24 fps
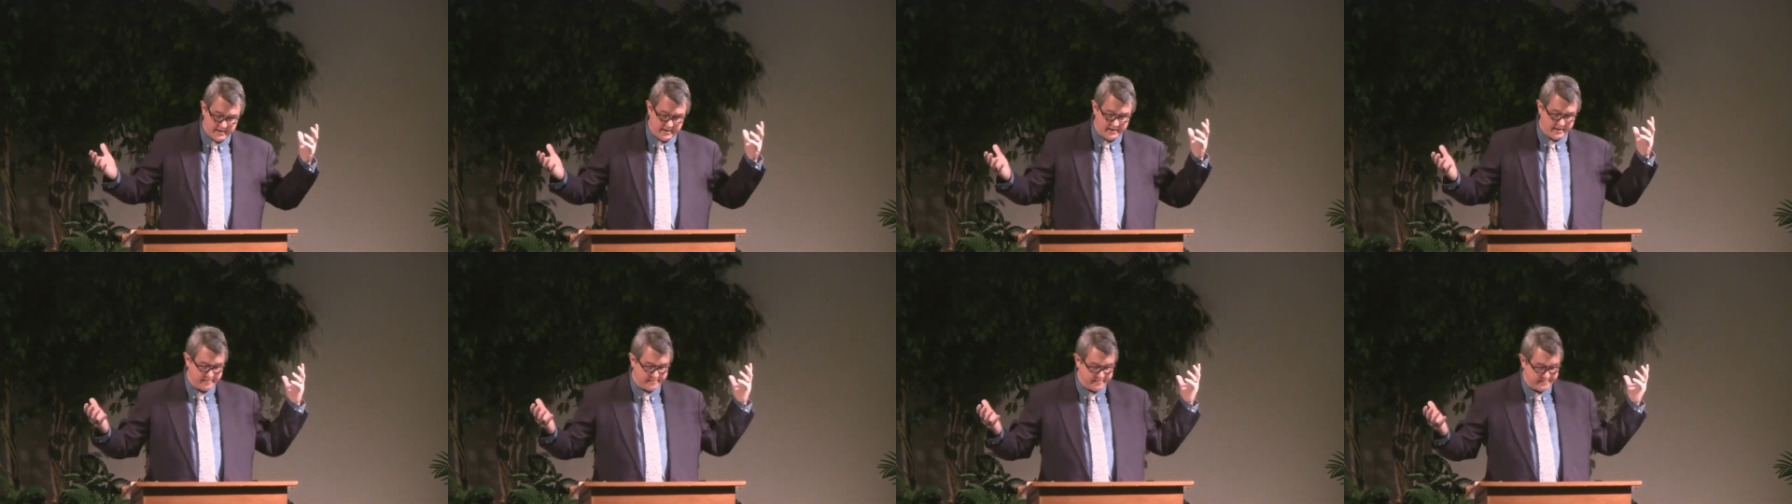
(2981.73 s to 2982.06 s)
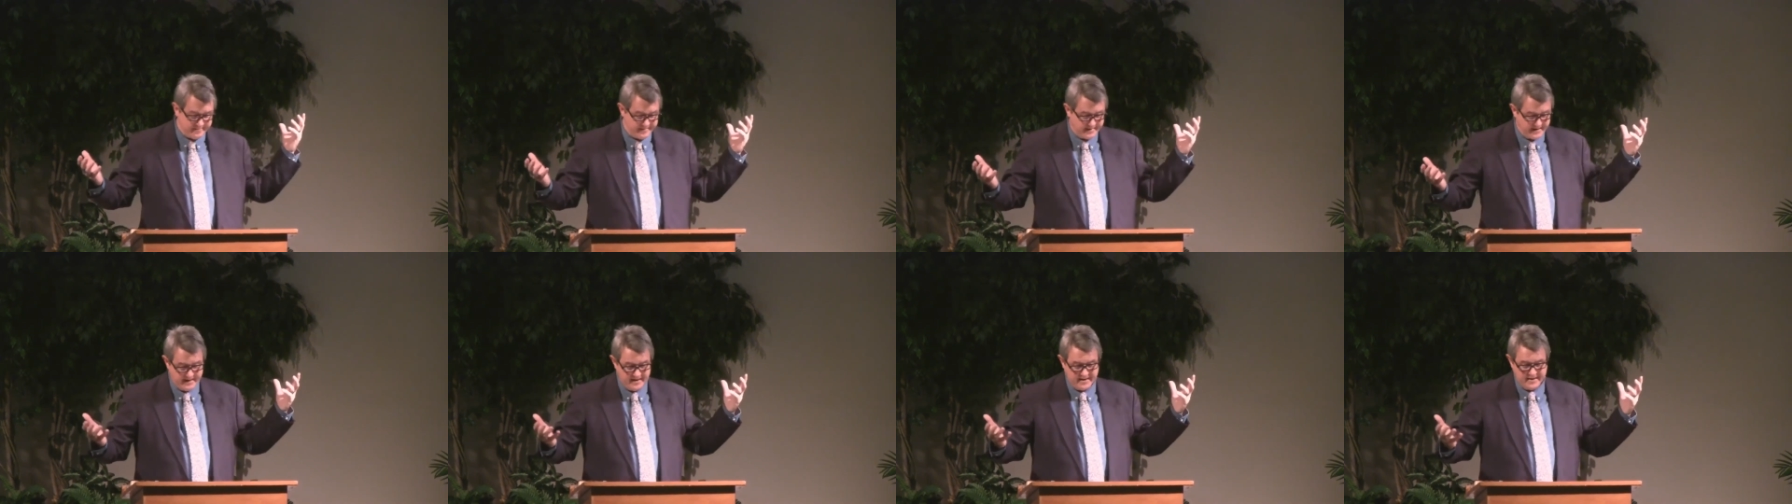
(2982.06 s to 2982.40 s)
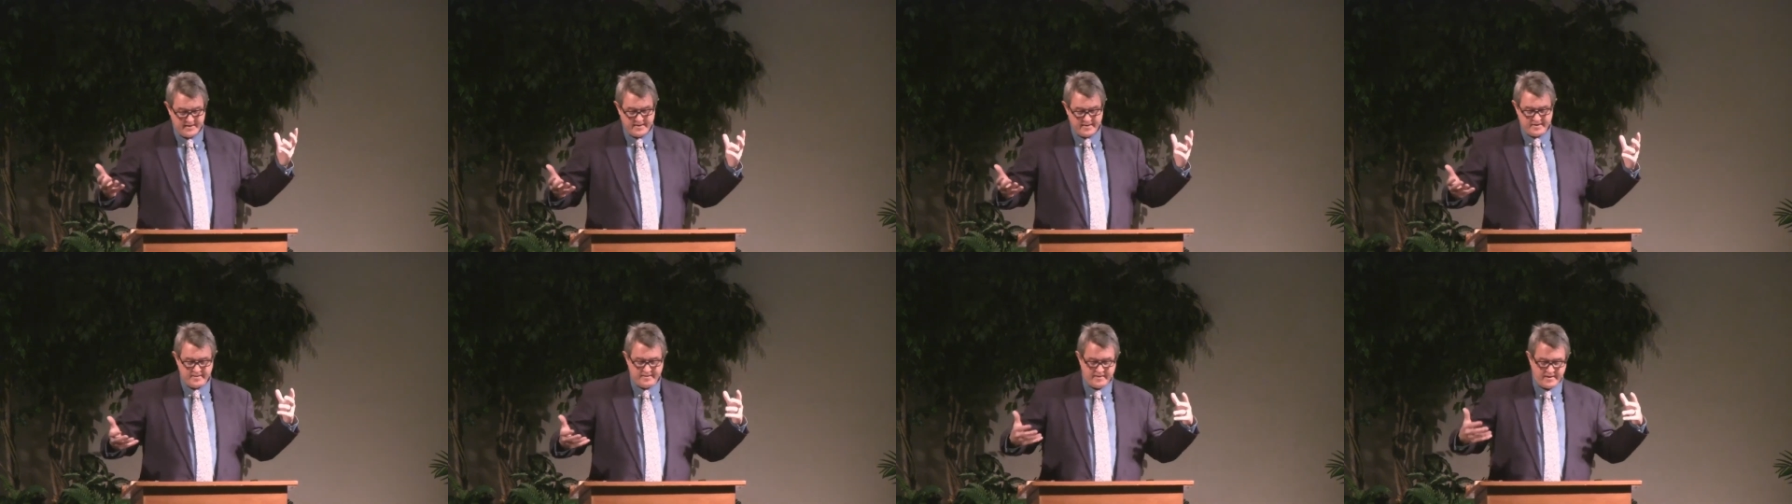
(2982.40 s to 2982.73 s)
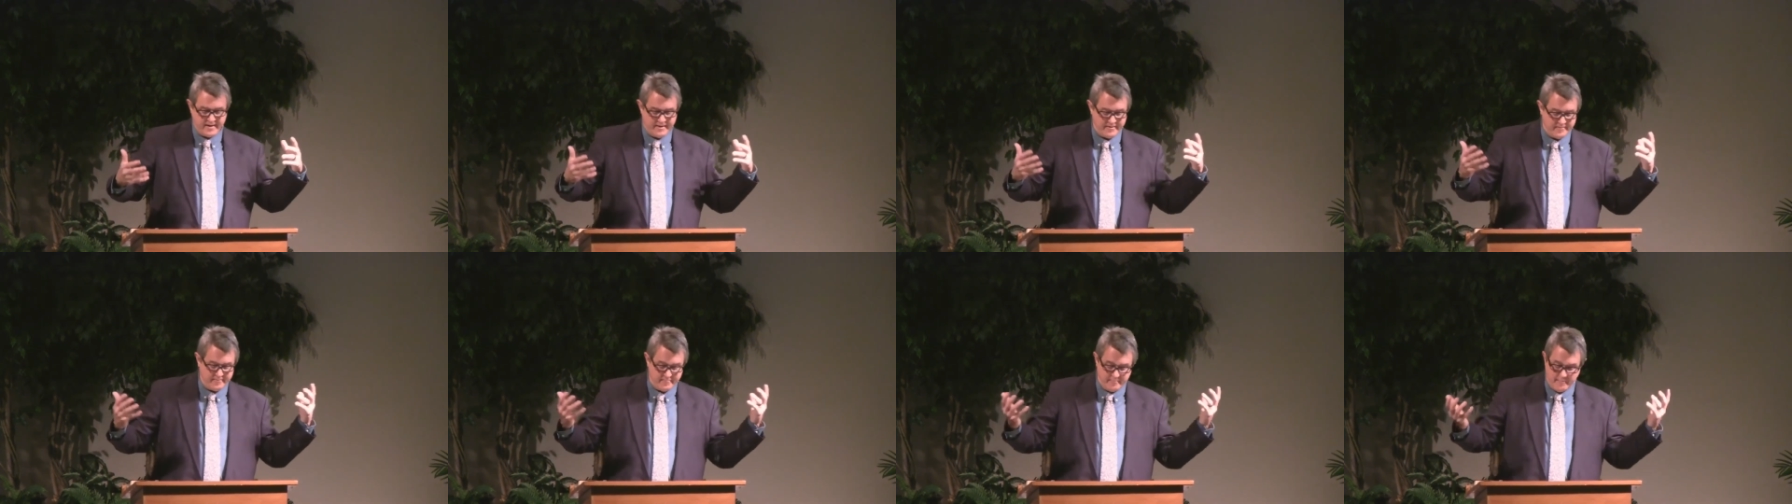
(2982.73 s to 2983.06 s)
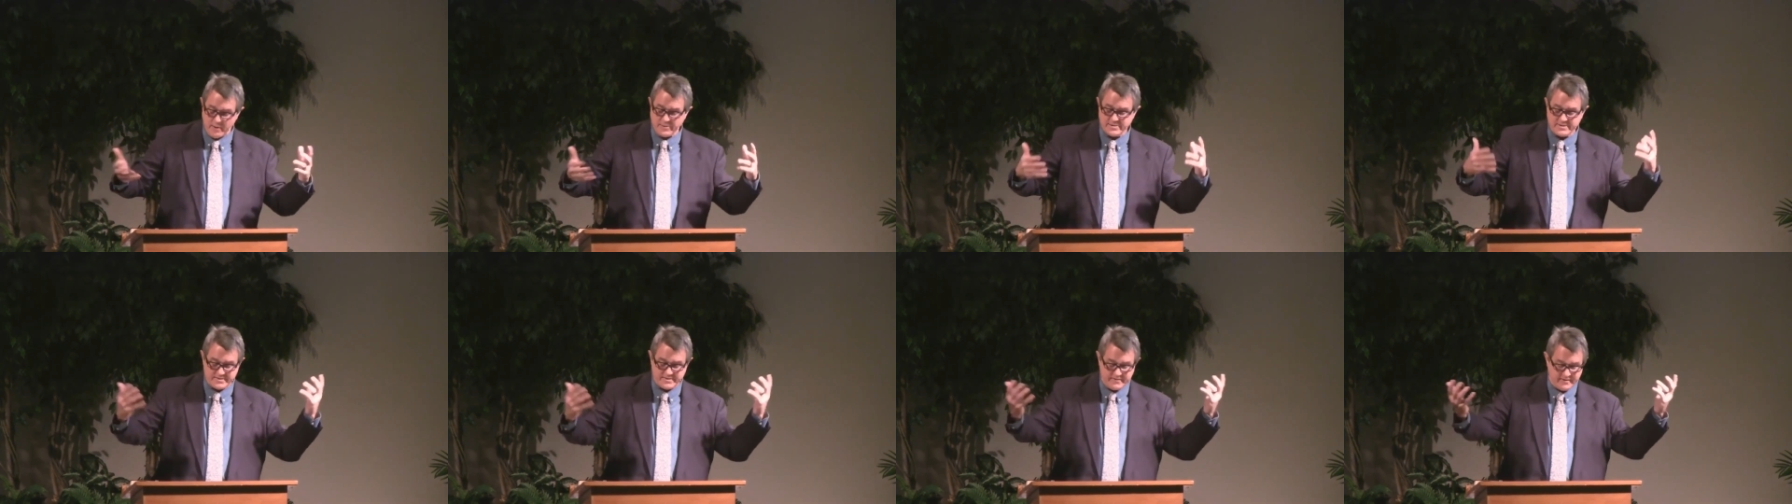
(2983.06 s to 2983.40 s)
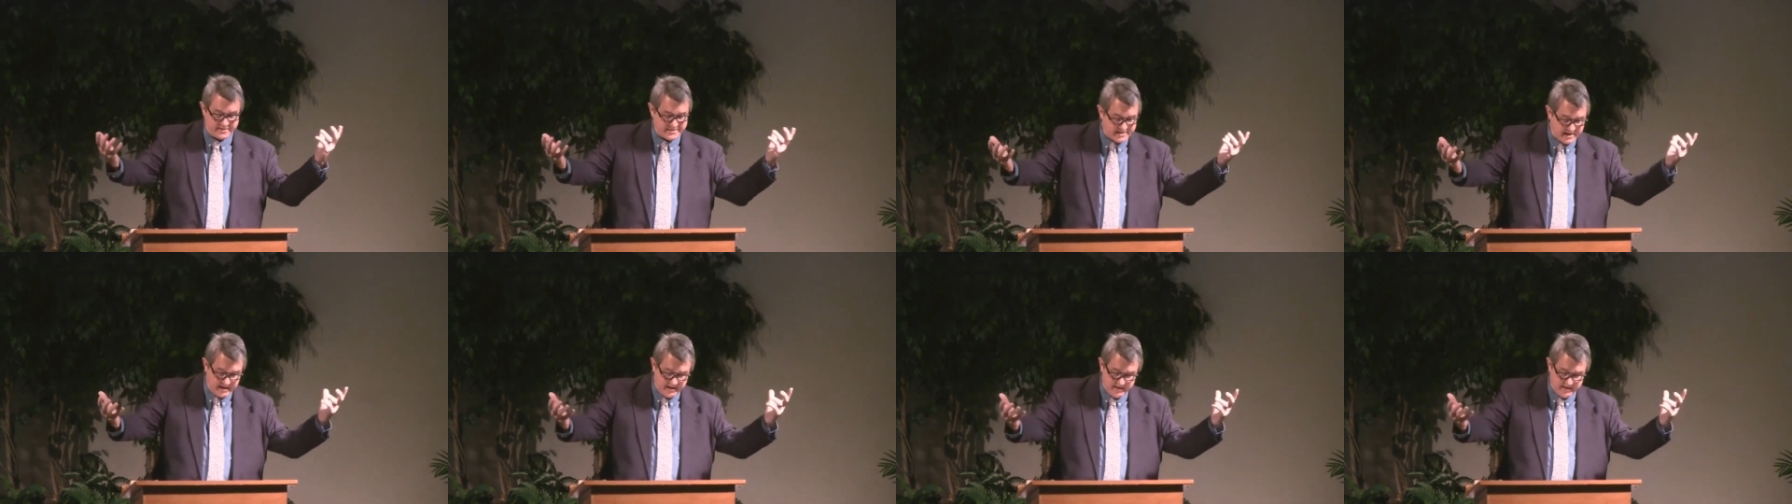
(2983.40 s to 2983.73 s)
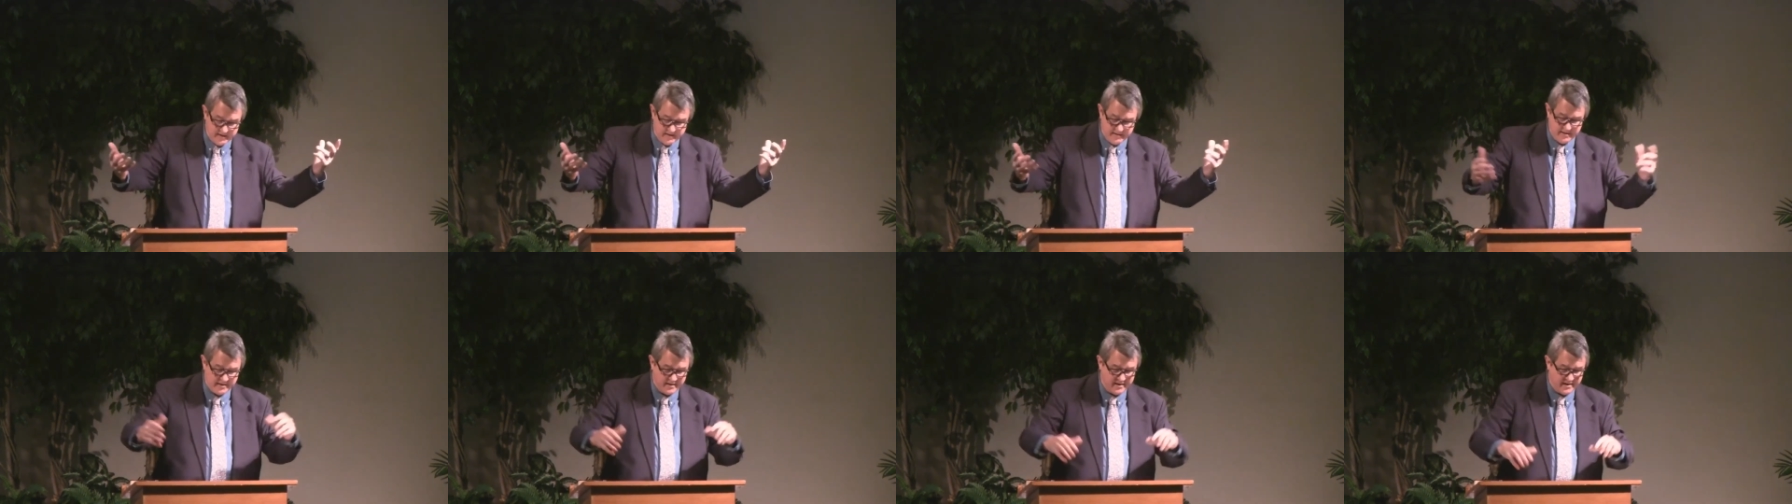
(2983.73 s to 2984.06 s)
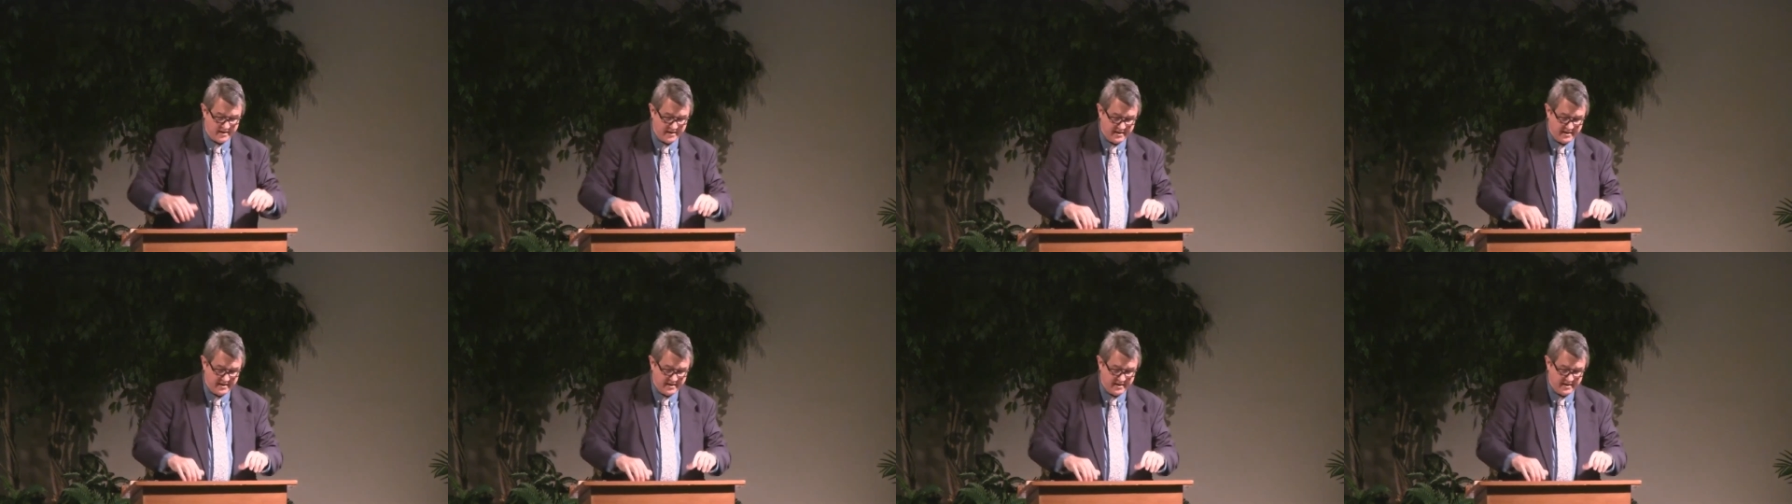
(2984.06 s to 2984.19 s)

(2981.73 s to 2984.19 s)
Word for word: and uh, most of us here,